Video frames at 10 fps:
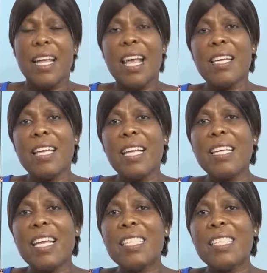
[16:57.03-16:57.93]
And then
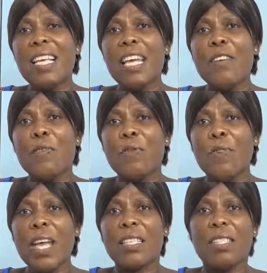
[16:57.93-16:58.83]
is the
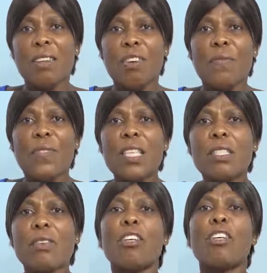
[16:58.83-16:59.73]
effect of this
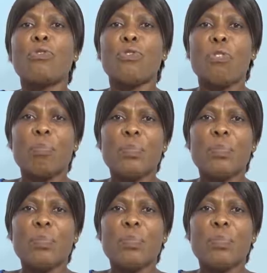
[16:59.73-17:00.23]
colostrum